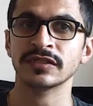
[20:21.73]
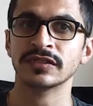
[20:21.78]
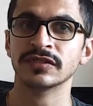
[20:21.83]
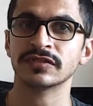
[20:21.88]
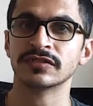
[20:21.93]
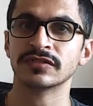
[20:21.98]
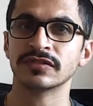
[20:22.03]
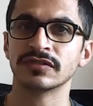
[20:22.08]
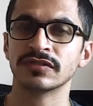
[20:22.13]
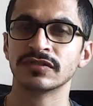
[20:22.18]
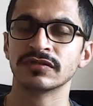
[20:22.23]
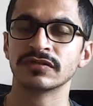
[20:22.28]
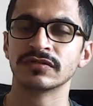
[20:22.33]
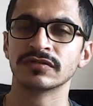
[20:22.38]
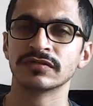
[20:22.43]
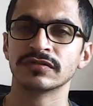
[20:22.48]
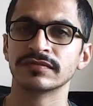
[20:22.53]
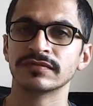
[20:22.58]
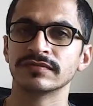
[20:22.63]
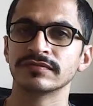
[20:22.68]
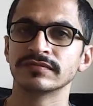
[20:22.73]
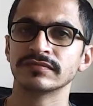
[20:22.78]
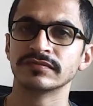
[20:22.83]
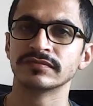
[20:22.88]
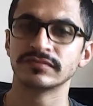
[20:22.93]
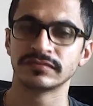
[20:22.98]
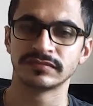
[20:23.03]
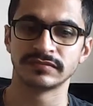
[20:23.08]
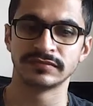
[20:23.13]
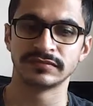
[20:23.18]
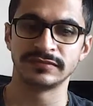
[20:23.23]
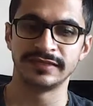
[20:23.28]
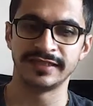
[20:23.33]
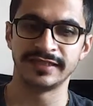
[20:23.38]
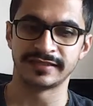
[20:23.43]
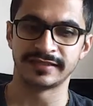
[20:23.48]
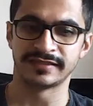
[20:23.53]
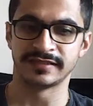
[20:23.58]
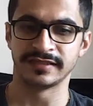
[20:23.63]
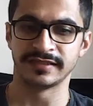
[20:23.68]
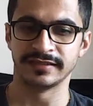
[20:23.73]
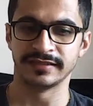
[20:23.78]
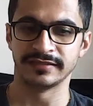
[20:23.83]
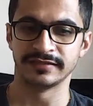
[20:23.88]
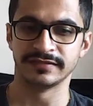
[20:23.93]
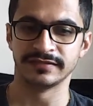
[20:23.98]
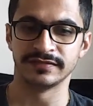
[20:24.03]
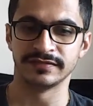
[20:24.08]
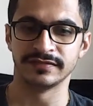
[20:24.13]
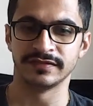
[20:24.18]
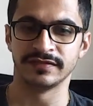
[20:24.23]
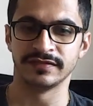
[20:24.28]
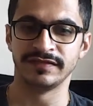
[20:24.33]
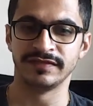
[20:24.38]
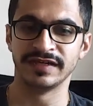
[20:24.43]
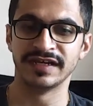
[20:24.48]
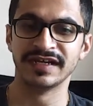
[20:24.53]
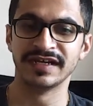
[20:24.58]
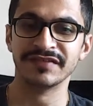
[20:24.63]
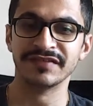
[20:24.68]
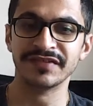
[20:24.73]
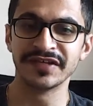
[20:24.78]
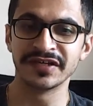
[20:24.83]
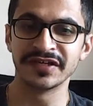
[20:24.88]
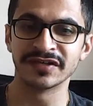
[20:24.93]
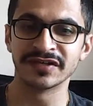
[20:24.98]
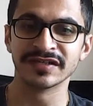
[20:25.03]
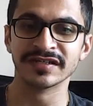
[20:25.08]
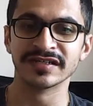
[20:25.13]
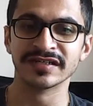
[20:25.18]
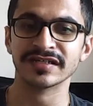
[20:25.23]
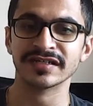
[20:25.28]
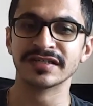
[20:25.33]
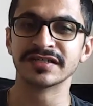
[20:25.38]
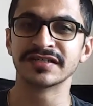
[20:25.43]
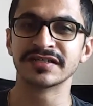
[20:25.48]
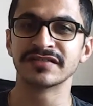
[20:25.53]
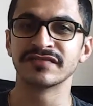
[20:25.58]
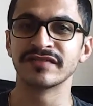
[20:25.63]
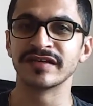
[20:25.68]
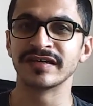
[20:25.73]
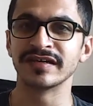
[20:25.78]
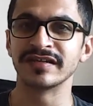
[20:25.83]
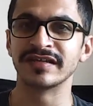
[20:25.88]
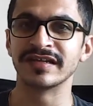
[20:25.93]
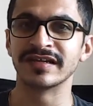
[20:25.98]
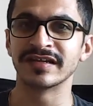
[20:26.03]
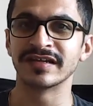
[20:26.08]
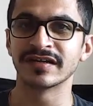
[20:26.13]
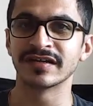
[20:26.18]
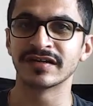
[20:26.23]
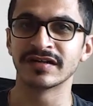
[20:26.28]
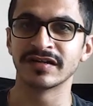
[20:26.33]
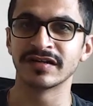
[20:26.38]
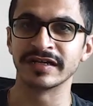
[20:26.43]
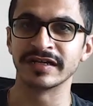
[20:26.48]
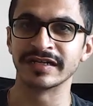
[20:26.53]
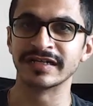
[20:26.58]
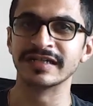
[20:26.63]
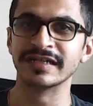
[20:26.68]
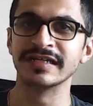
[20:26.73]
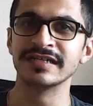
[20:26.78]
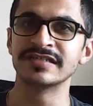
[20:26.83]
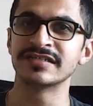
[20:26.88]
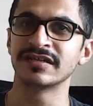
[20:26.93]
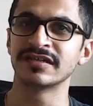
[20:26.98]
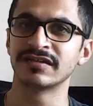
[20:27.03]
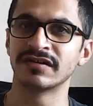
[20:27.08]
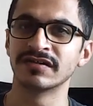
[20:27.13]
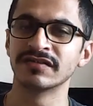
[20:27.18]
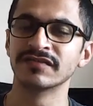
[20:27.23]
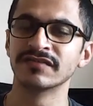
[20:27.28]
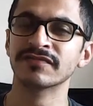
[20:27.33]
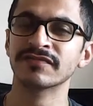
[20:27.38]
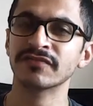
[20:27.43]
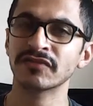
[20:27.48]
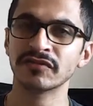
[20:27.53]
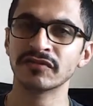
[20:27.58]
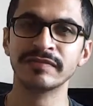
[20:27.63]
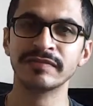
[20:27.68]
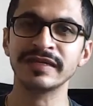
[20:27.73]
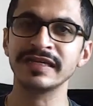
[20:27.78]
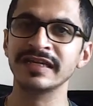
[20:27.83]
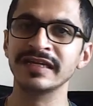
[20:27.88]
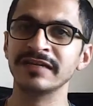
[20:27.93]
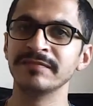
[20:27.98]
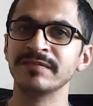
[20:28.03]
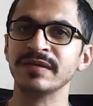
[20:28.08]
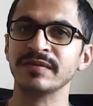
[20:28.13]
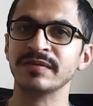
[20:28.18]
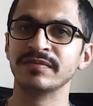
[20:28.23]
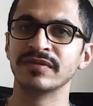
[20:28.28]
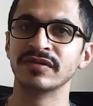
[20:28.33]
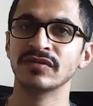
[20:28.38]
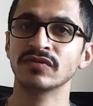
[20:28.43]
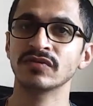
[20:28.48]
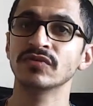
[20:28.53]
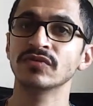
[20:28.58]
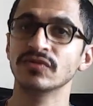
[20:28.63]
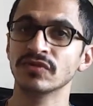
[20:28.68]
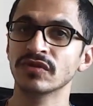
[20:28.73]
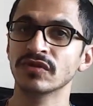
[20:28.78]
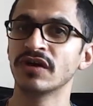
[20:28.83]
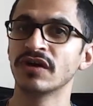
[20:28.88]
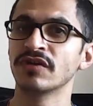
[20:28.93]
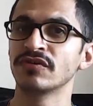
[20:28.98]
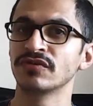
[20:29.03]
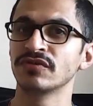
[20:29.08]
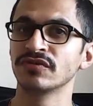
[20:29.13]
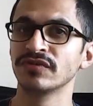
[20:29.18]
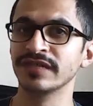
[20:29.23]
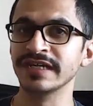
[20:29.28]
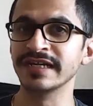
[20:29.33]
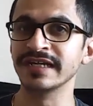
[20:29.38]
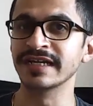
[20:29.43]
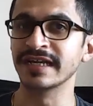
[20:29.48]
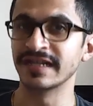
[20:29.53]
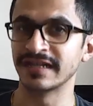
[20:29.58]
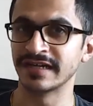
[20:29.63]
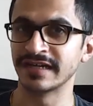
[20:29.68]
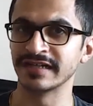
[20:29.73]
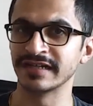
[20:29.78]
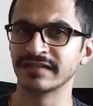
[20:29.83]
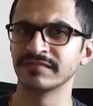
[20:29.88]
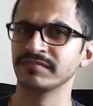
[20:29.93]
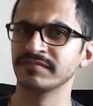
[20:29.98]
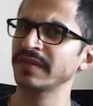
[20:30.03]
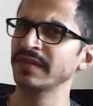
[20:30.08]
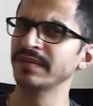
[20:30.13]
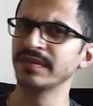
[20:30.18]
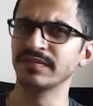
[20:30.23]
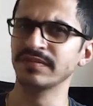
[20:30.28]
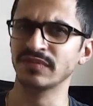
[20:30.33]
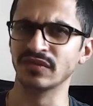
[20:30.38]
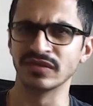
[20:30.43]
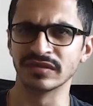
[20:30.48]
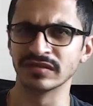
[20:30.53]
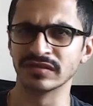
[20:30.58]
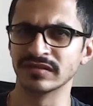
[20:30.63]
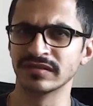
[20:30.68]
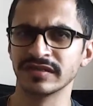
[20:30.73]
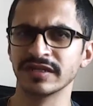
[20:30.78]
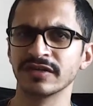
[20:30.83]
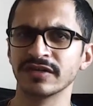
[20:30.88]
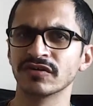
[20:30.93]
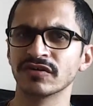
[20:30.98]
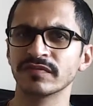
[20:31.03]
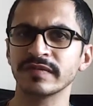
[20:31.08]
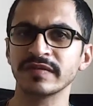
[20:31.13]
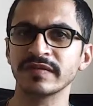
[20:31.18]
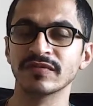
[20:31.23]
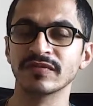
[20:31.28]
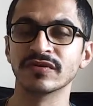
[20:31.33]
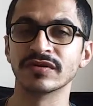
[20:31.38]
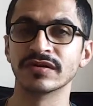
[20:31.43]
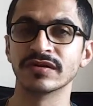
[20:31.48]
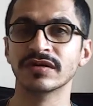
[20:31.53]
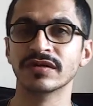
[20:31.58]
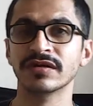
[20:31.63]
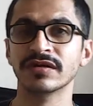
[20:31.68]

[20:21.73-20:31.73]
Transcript: So yes, we are living on Earth where there are at least around 4 billion people who know how to read and write. Maybe more. It could be more.